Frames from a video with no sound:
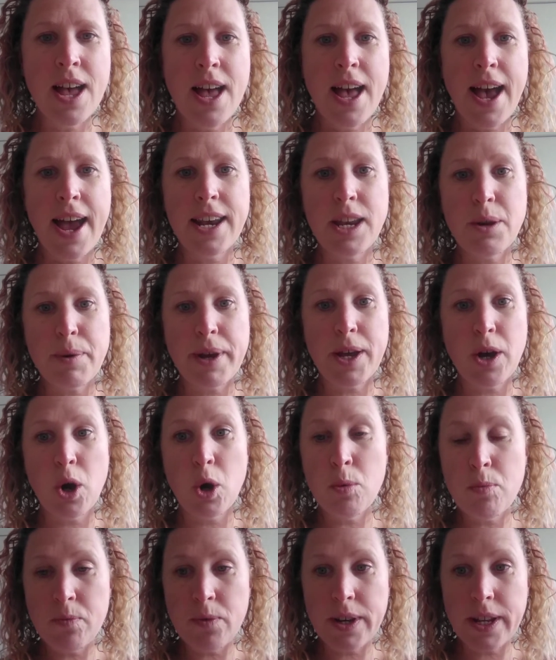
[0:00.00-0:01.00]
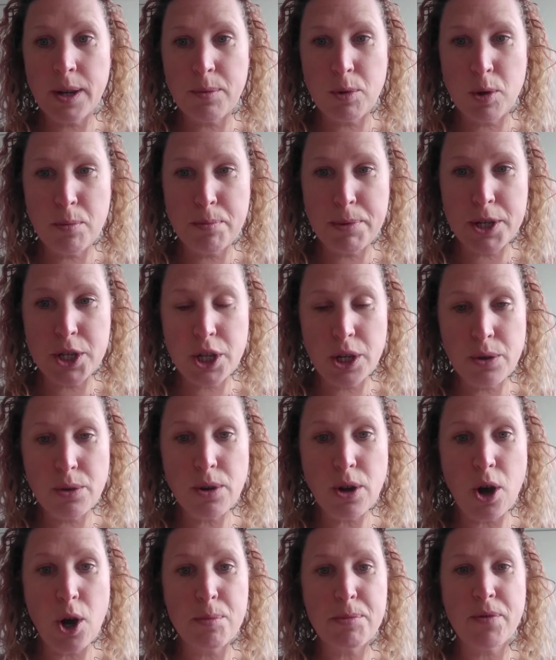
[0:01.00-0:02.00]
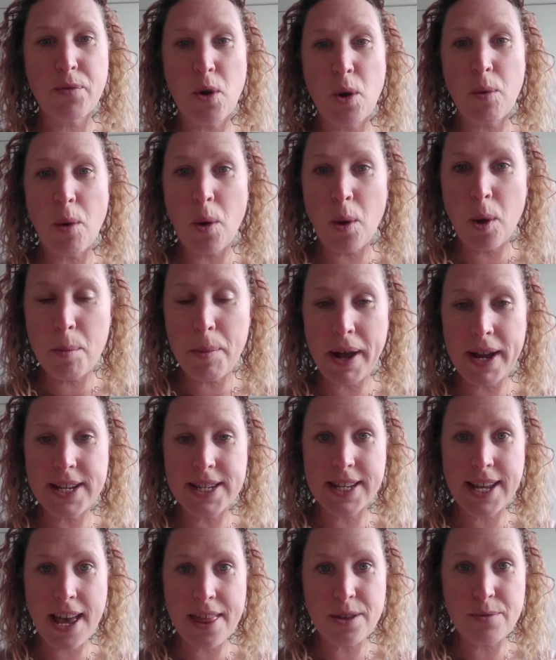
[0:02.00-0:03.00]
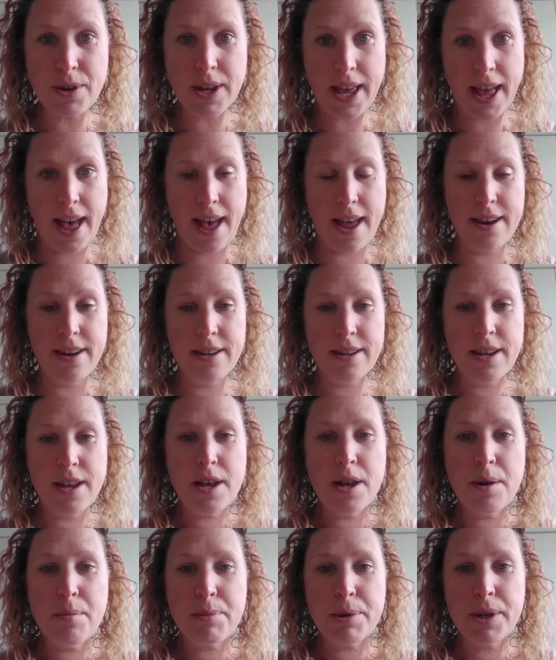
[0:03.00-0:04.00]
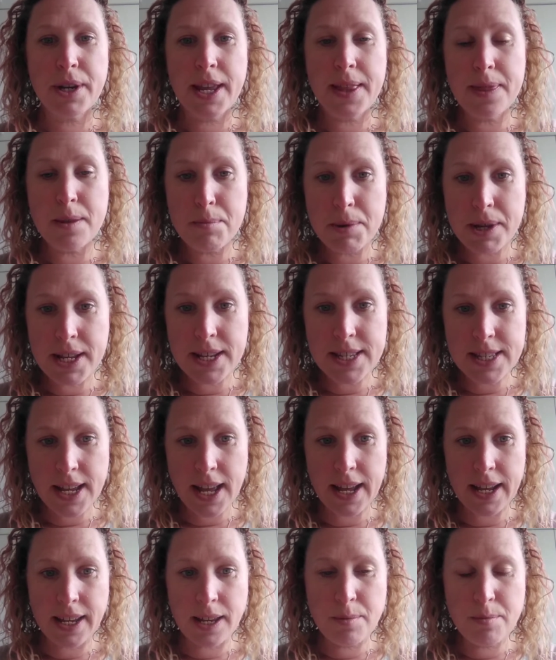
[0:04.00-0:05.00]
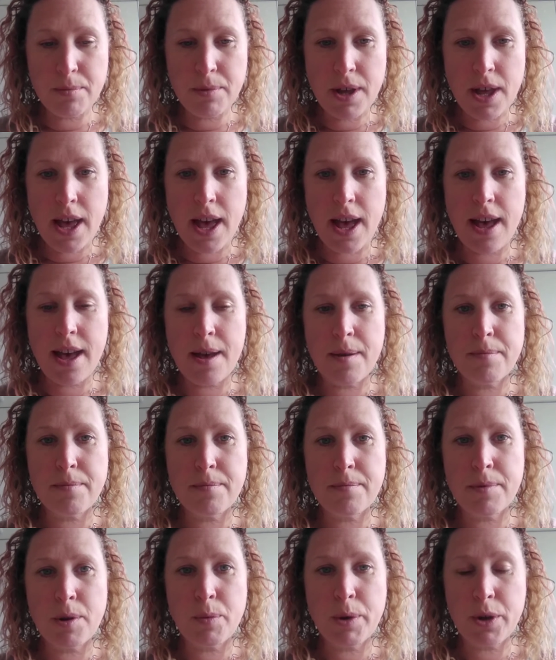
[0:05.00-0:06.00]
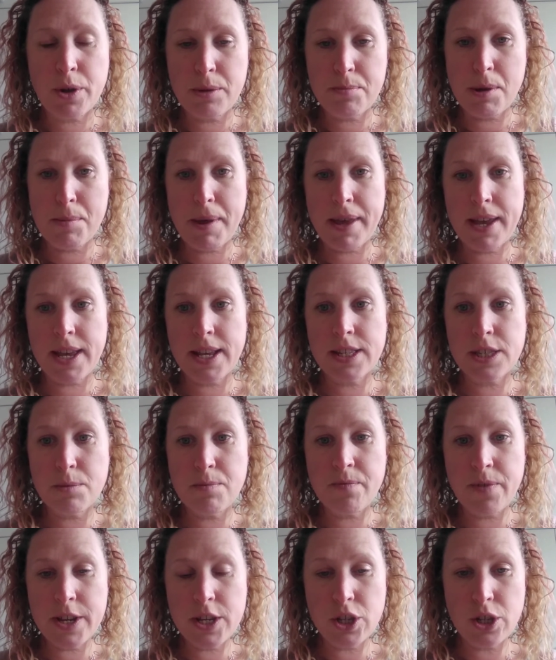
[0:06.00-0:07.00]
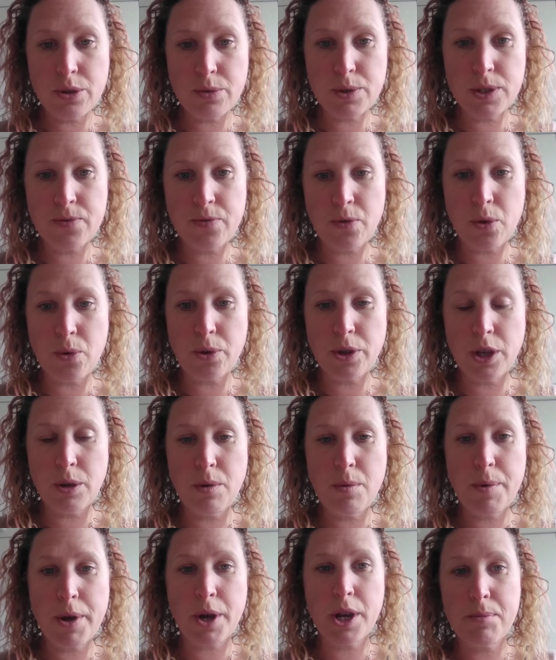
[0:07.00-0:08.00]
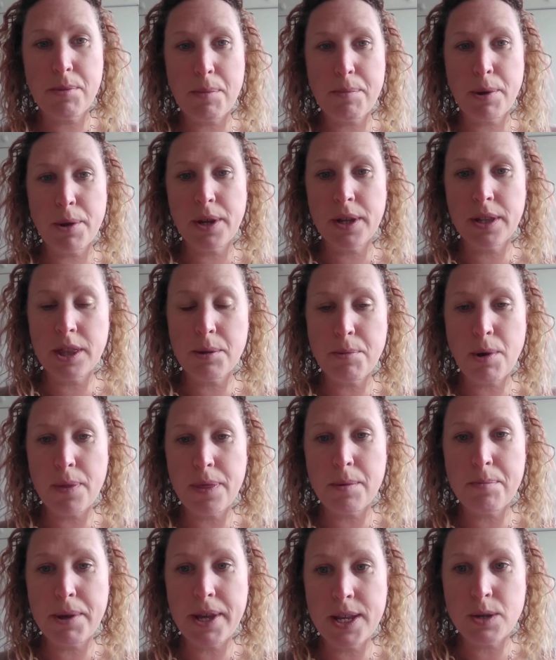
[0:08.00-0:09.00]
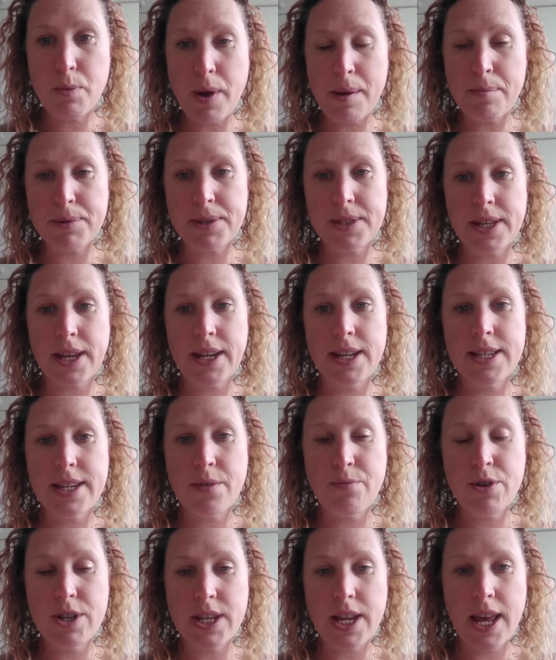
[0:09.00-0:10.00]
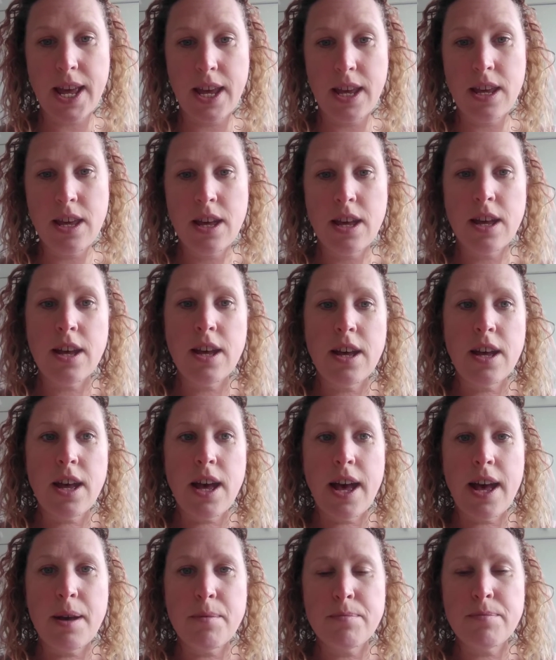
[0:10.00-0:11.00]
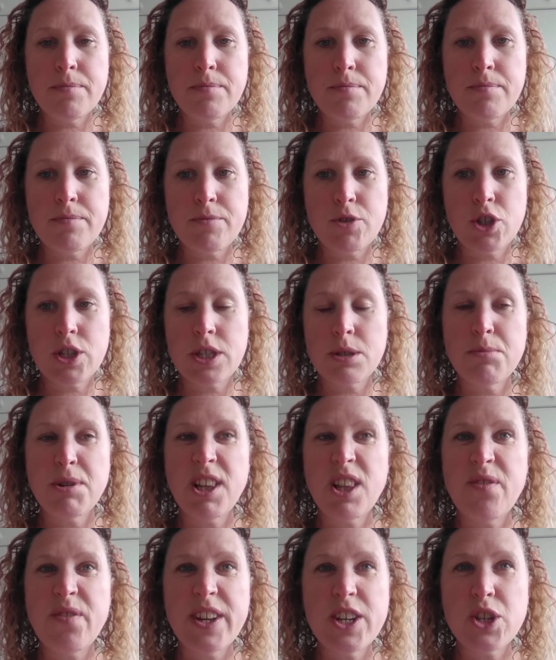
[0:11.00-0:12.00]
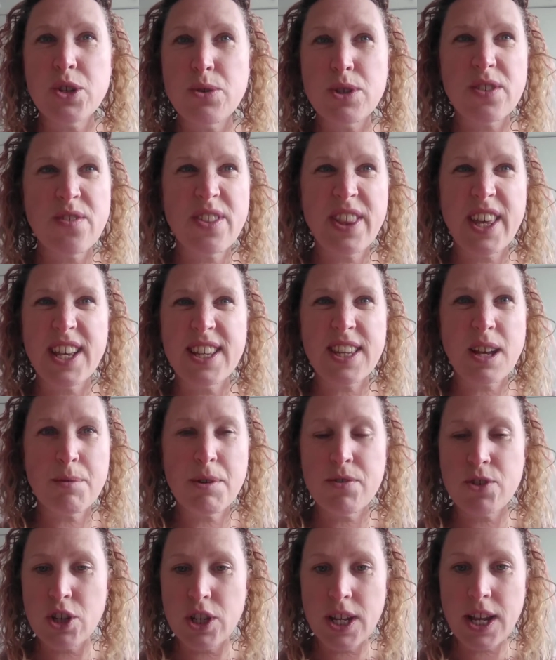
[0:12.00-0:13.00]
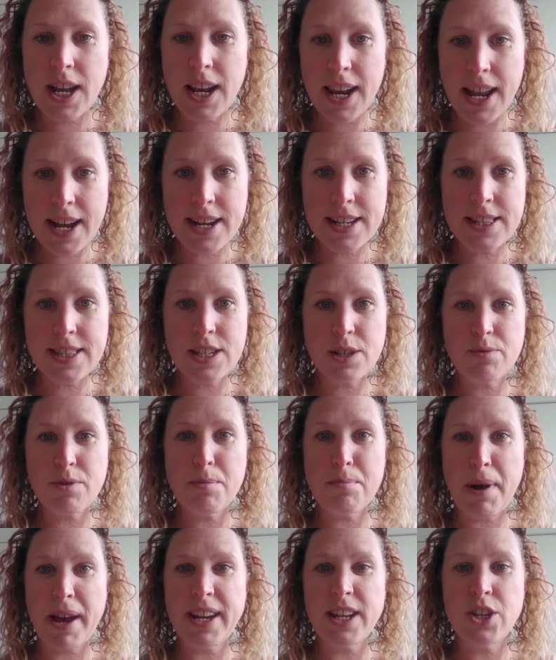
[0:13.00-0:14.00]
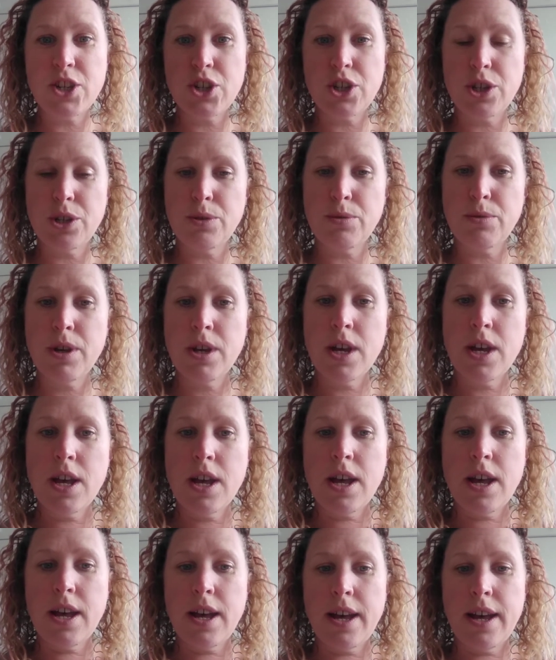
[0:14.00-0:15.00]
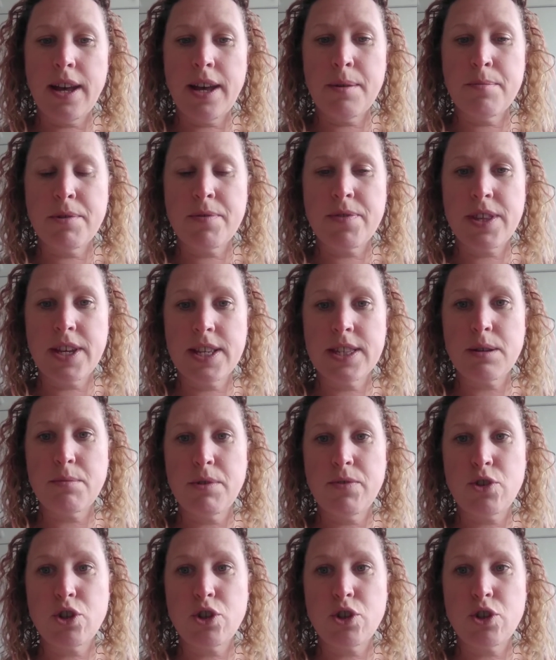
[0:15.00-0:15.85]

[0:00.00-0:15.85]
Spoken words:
Anyway, hopefully it won't be too long before we're all back together again. But in the meantime, we're going to be making some videos for you and we're going to be putting them on the Bead website every day. Just some little videos of things that we've done in class to remind you of things that we've